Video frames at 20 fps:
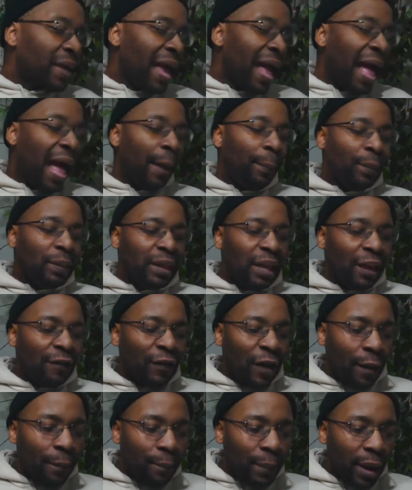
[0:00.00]
I believe
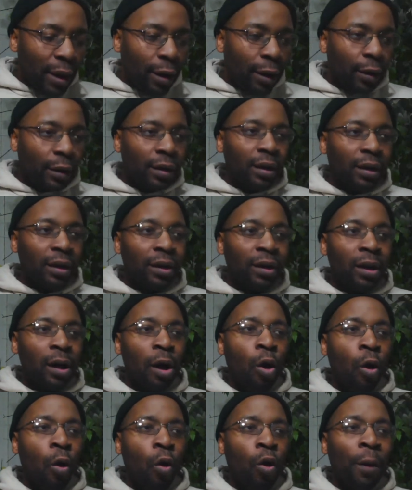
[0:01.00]
America,
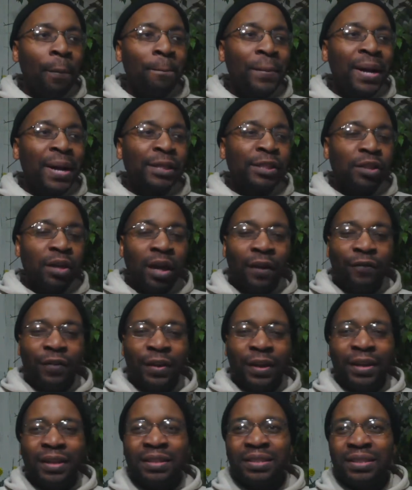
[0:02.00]
or much of
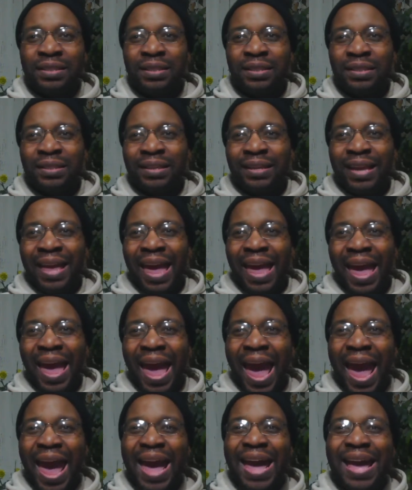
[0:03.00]
it,
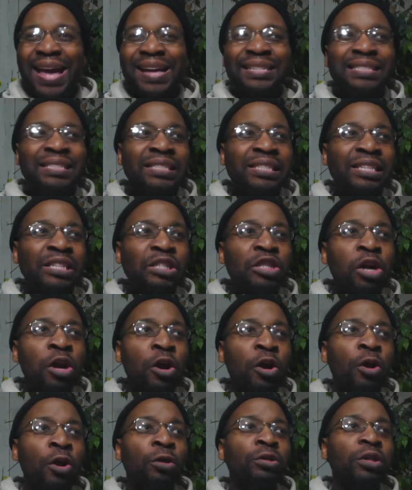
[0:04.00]
has
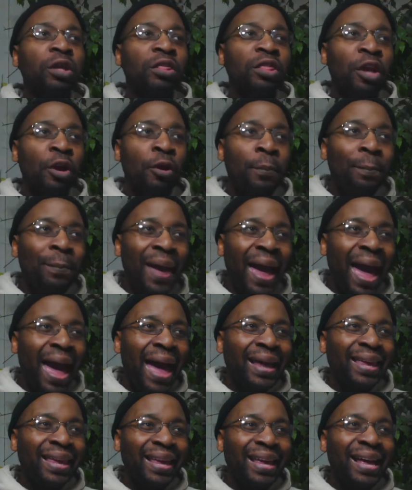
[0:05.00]
turned their
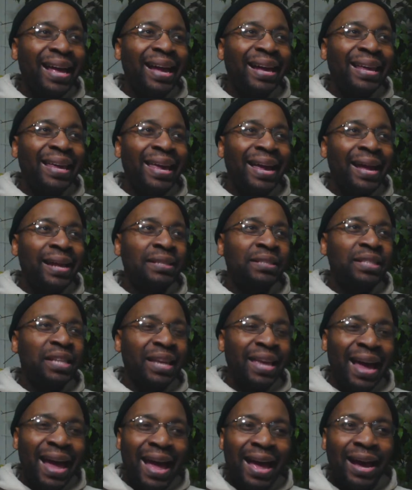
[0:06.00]
back against
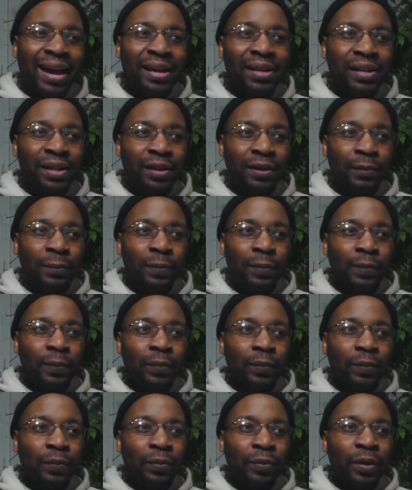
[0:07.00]
God.
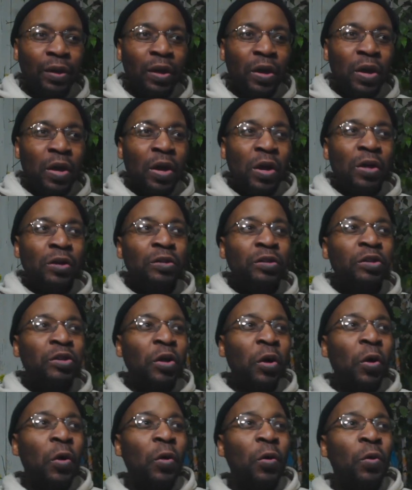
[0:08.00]

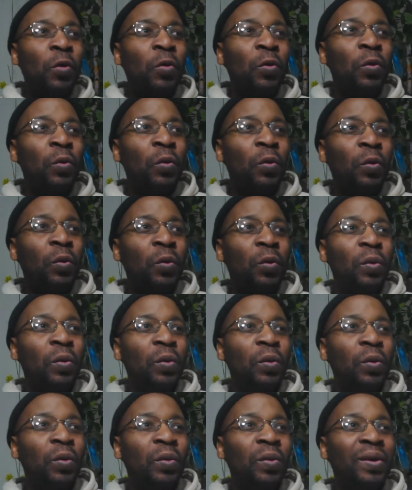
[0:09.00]
So,
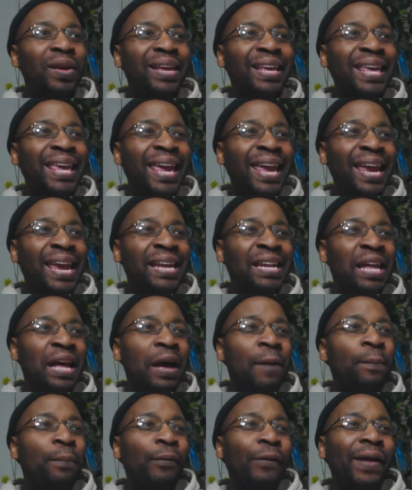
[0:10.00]
can a
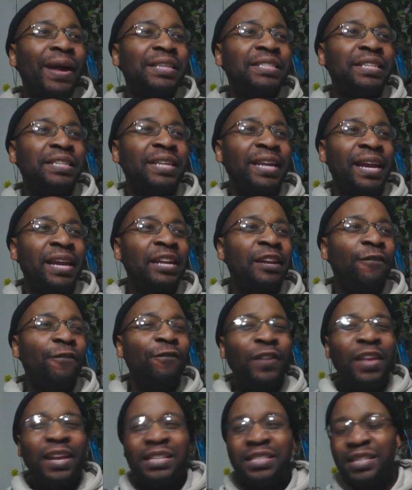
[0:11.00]
president
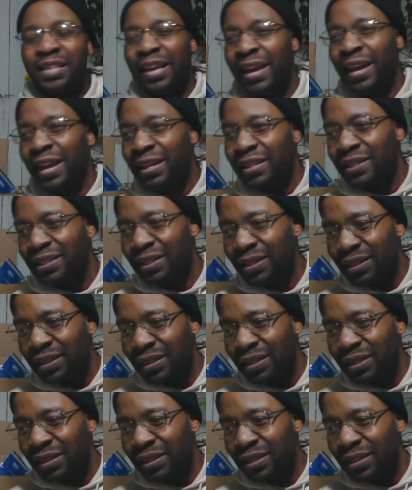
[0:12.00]
fix that?